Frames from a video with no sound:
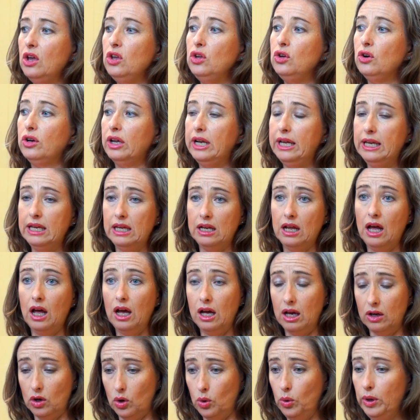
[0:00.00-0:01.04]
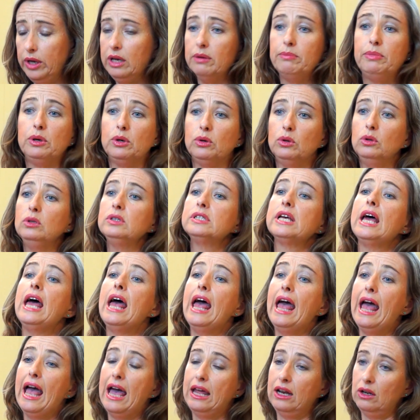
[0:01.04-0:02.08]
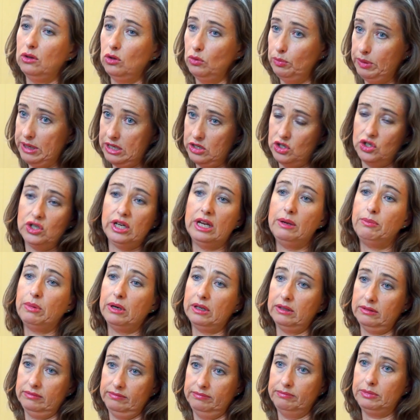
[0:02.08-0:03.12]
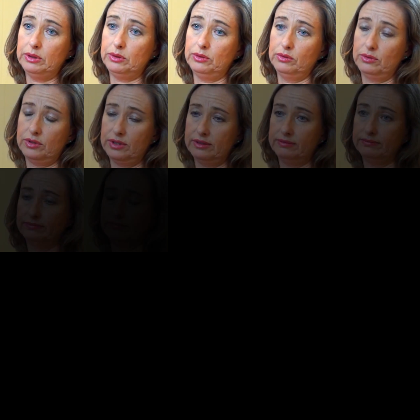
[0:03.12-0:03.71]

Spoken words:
you're going to get a quicker build and it will be a cheaper build.